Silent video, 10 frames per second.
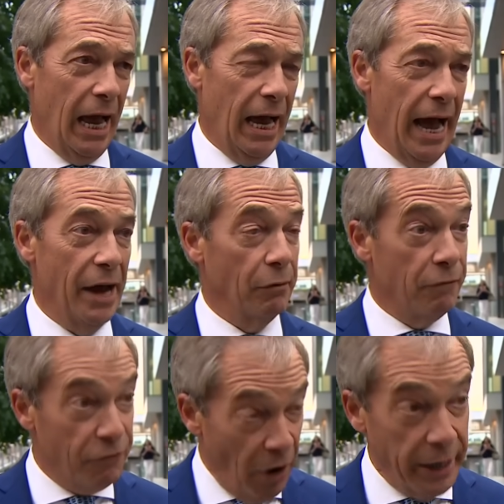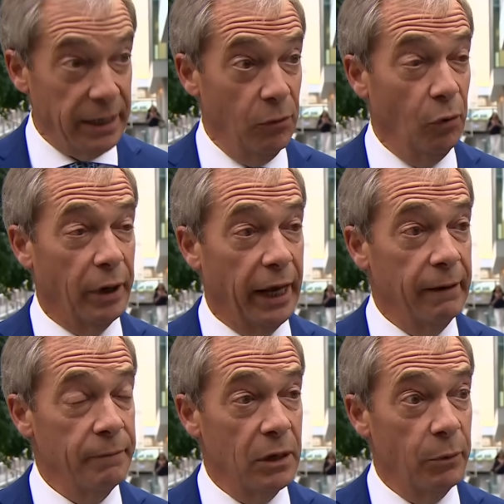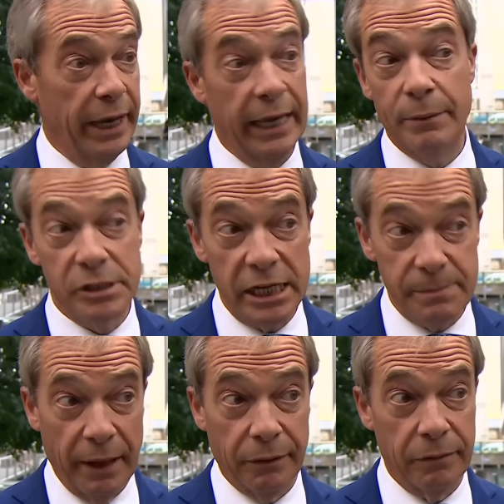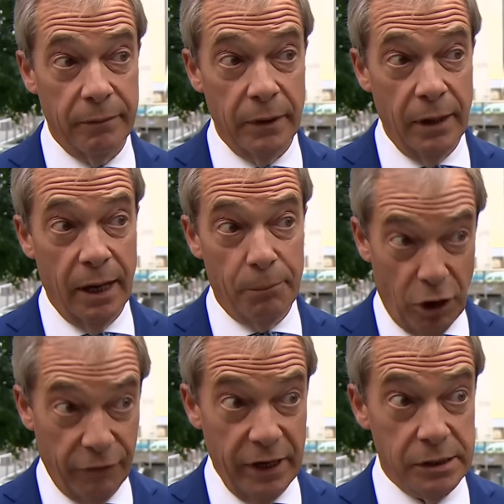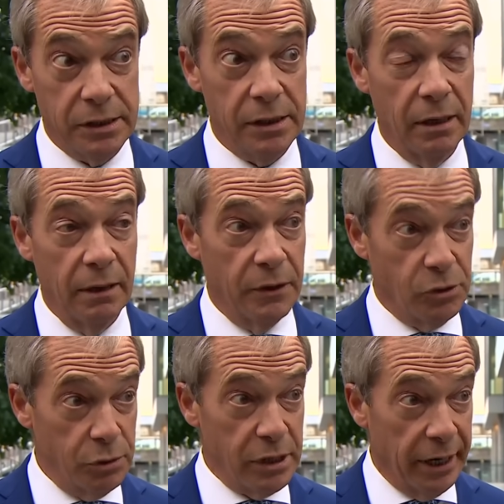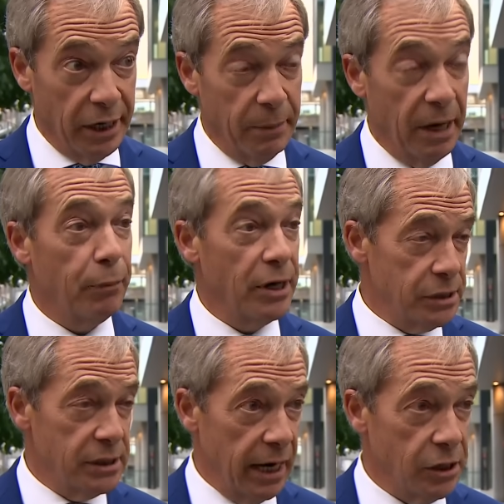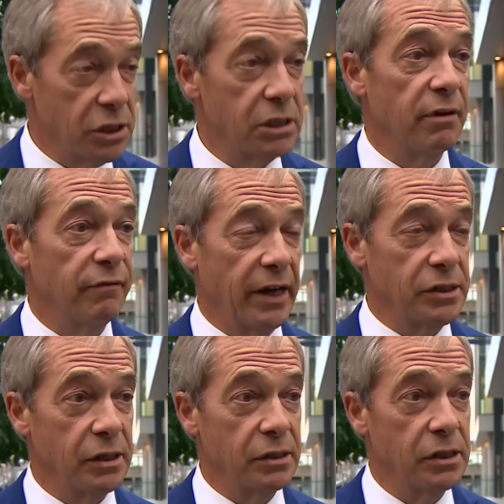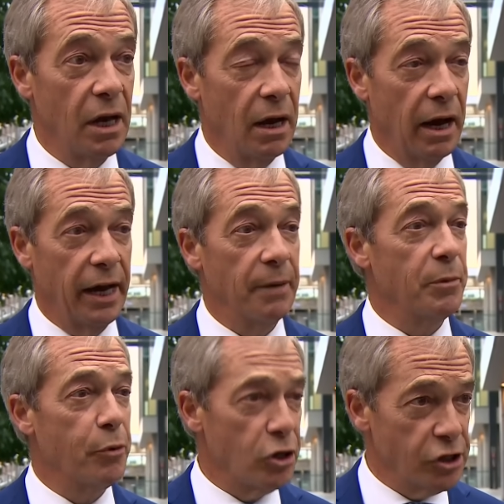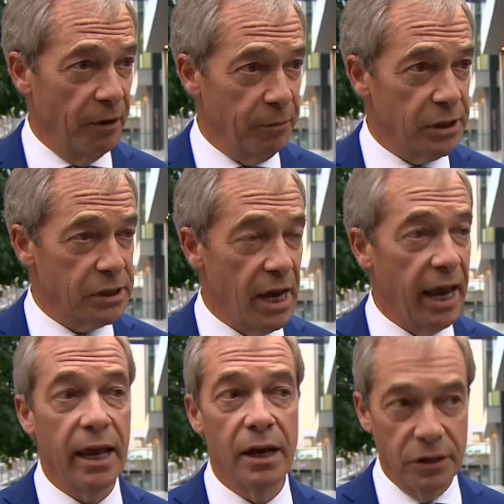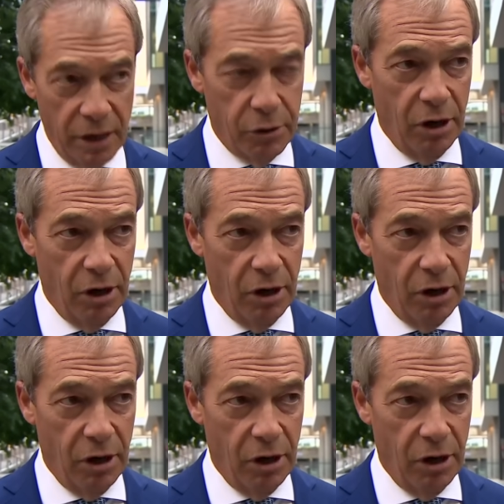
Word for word: Uh, and on Friday morning, we're going to get the six month uh, profits. There's also going to be a presentation to investors, and I hope the British government say no